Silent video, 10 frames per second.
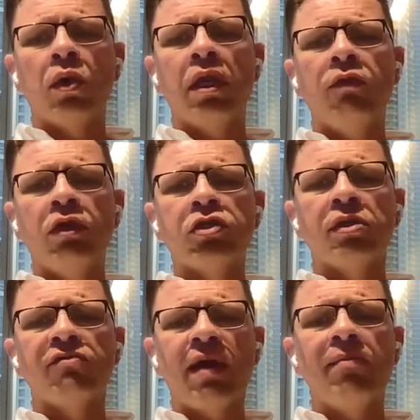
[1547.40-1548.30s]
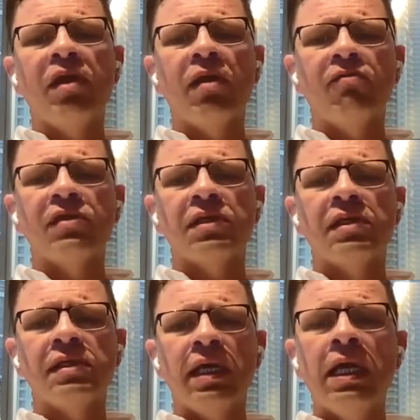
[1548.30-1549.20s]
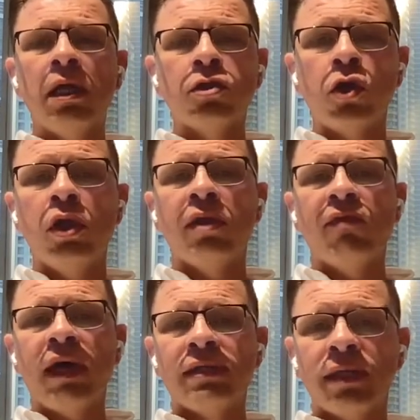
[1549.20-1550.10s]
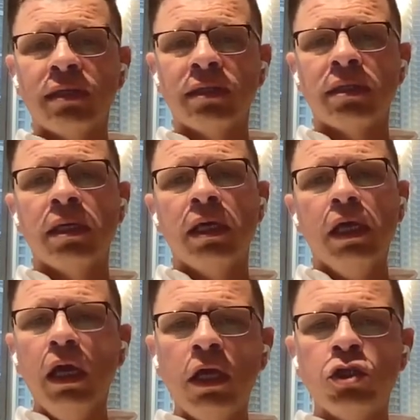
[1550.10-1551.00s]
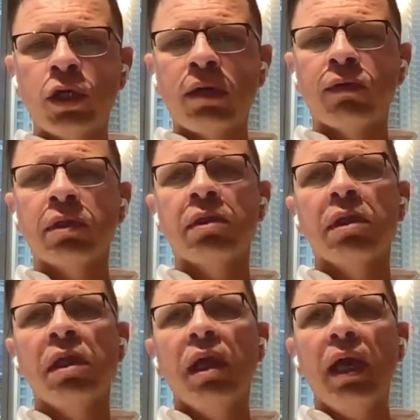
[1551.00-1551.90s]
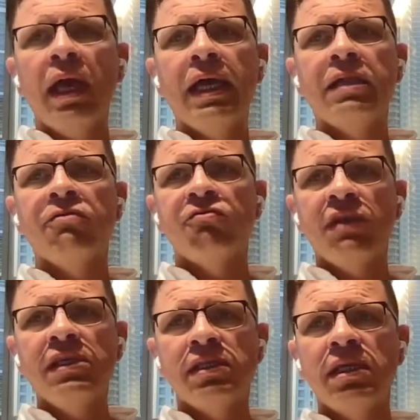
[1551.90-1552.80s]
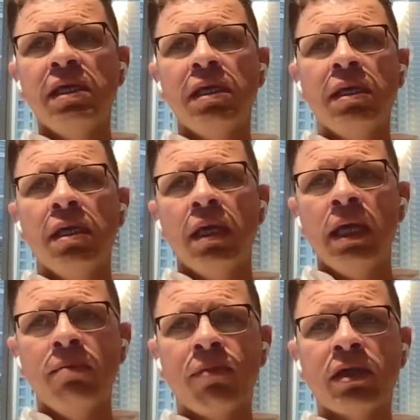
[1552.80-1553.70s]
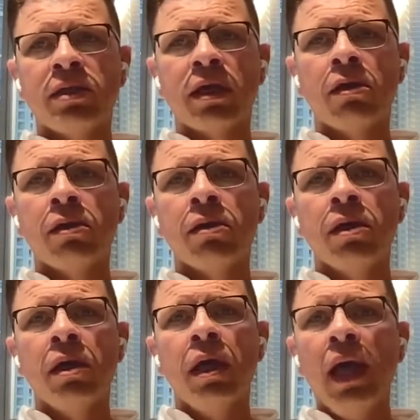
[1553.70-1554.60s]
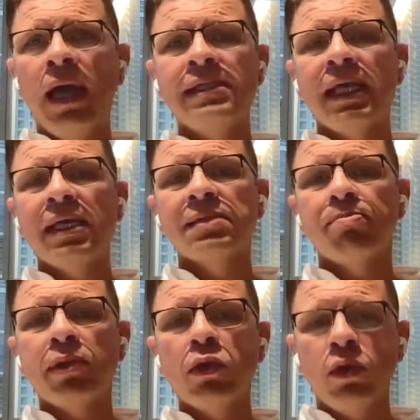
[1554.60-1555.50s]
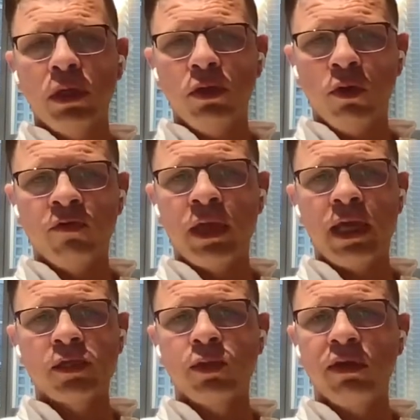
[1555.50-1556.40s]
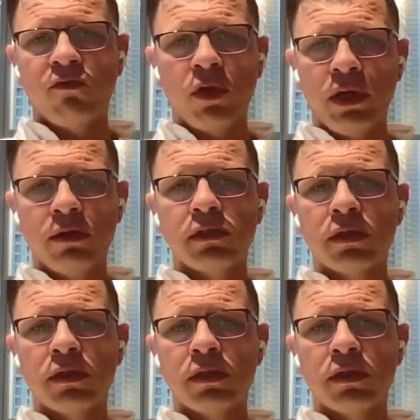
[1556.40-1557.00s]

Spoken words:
local and regional family offices in alternative assets in general, and VC in particular, has exploded over the last 3 to 4